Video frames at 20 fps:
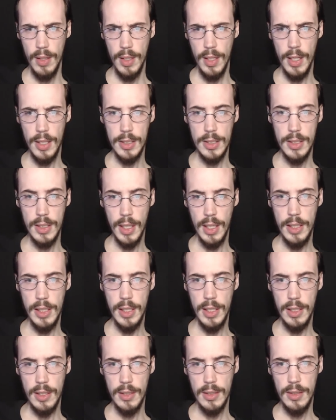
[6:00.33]
Yes, I
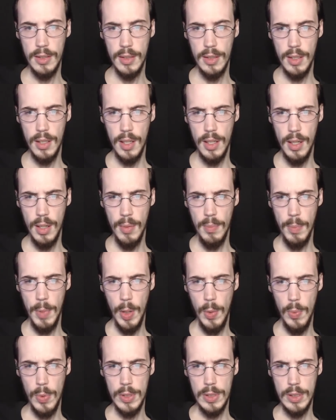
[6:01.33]
did. But
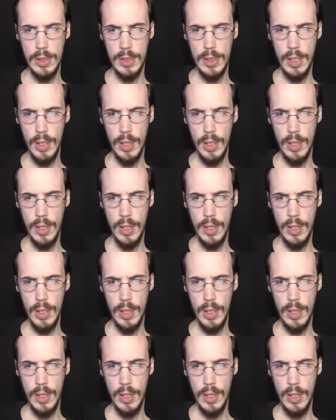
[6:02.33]
it wasn't